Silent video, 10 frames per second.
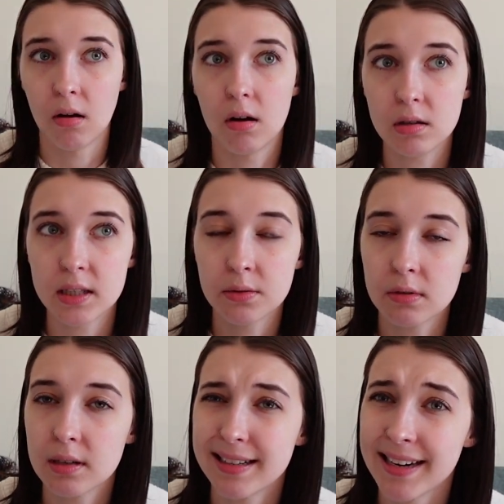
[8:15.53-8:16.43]
Also,
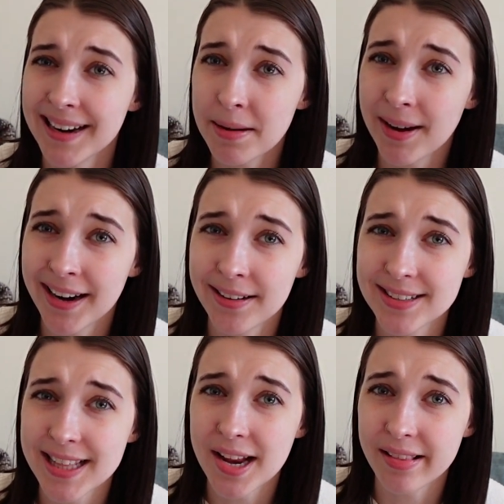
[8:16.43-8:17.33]
did anybody
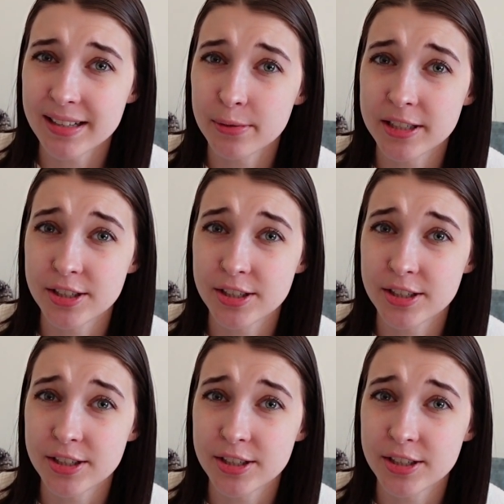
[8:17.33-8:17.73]
else think this was